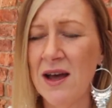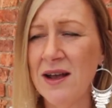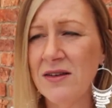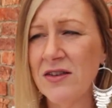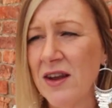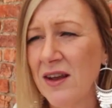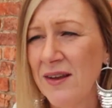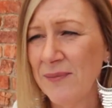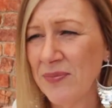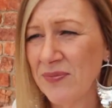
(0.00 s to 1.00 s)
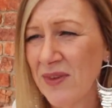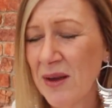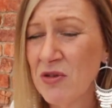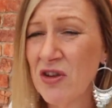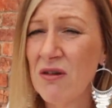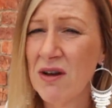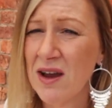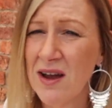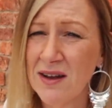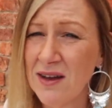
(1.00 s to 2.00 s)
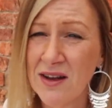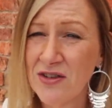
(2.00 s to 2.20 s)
And I'm sorry, I,